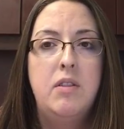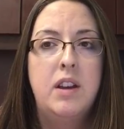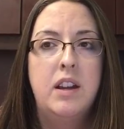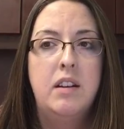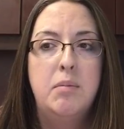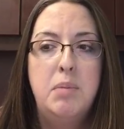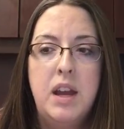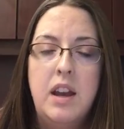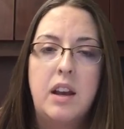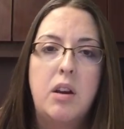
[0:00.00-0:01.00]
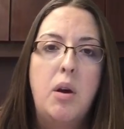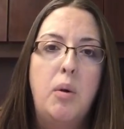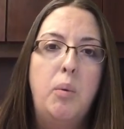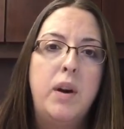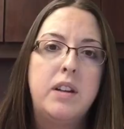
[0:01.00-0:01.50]
can pick
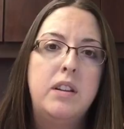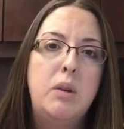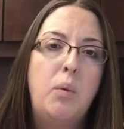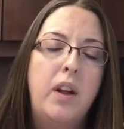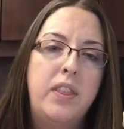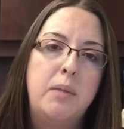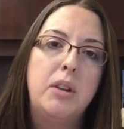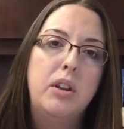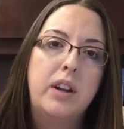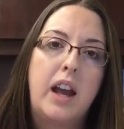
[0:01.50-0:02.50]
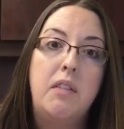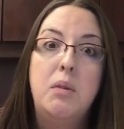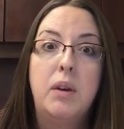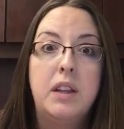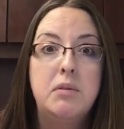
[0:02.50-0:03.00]
what you want them to look at. If
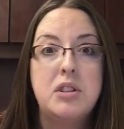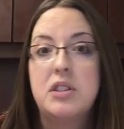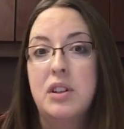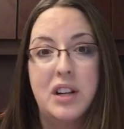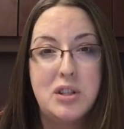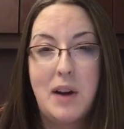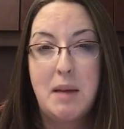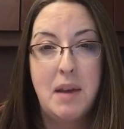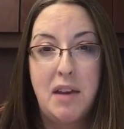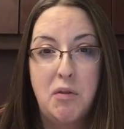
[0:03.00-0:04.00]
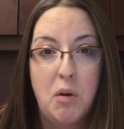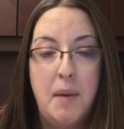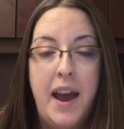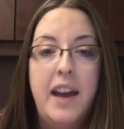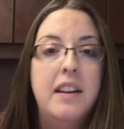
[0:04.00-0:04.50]
you want them just to look at your APA
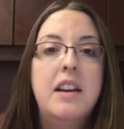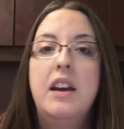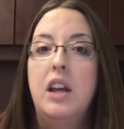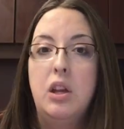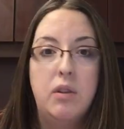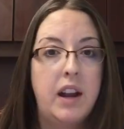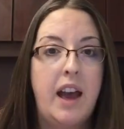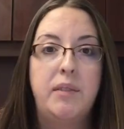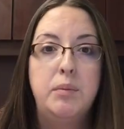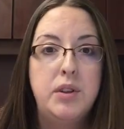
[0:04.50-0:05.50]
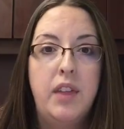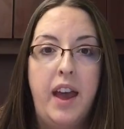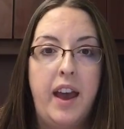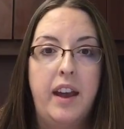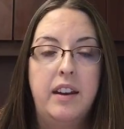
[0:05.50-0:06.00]
format, you can have them do
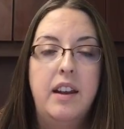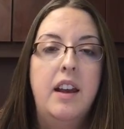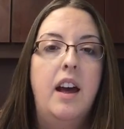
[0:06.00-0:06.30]
that.